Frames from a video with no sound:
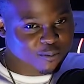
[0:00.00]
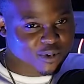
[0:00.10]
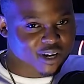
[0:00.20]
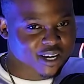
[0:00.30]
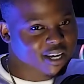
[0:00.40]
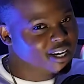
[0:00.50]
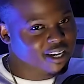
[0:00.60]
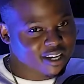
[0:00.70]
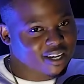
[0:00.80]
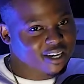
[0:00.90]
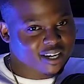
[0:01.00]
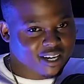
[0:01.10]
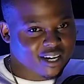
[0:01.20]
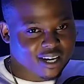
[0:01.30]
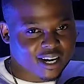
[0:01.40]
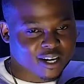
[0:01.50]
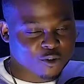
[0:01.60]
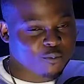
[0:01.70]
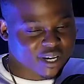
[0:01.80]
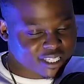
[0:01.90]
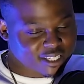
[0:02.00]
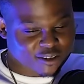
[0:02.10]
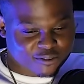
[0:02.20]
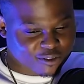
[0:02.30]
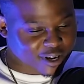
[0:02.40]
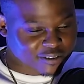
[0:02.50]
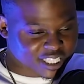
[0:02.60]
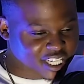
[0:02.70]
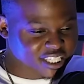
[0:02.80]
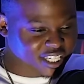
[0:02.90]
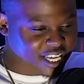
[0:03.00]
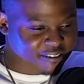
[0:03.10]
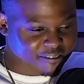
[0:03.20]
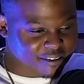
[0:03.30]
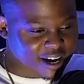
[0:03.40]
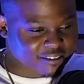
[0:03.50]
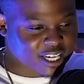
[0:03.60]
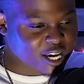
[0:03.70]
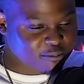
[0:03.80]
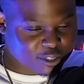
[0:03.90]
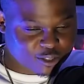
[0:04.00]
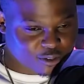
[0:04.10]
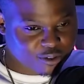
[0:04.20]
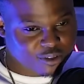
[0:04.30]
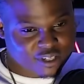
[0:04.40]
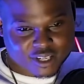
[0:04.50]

but I know myself, yo. I've changed it like five times, so.